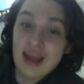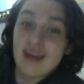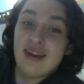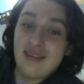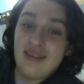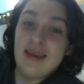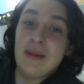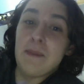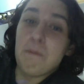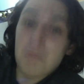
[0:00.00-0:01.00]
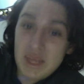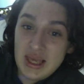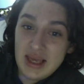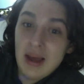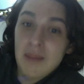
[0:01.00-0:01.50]
to see
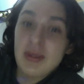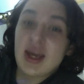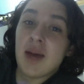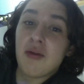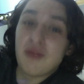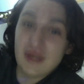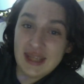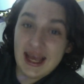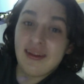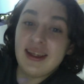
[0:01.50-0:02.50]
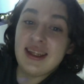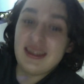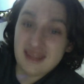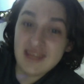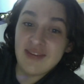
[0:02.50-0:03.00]
me become a reality
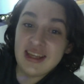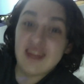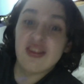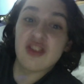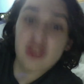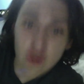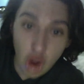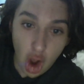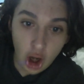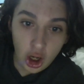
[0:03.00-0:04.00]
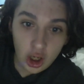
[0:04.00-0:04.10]
TV star.